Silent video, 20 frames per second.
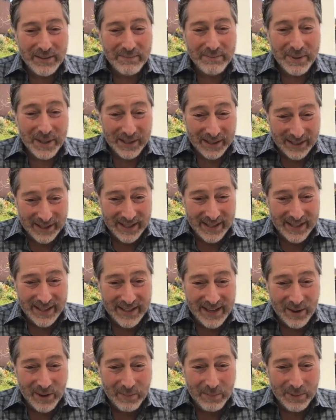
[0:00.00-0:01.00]
Billy
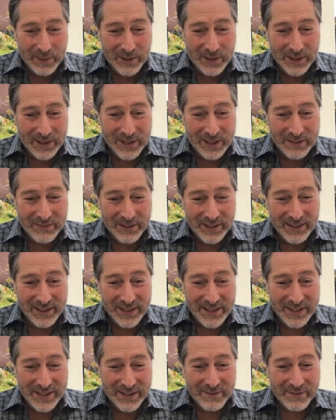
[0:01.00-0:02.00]
in our production of
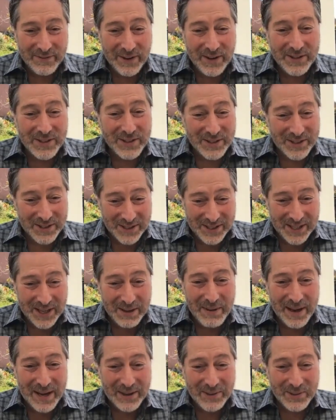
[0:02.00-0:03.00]
Unnecessary Farce is the
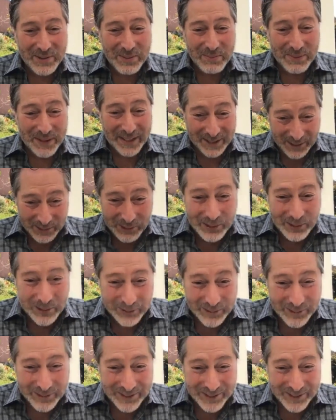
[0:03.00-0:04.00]
same actor who played Lulu.